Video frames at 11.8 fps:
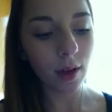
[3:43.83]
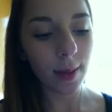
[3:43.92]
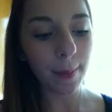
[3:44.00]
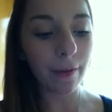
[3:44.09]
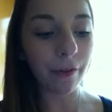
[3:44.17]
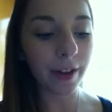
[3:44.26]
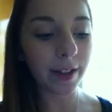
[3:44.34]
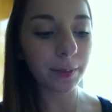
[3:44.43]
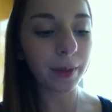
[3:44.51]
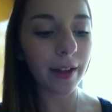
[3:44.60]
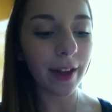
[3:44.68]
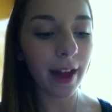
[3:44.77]
My friends
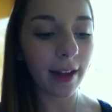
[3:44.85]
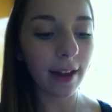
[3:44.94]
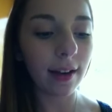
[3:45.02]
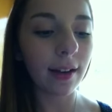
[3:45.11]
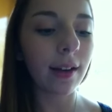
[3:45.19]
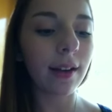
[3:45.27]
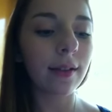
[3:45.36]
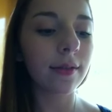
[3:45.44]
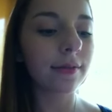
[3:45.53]
played that and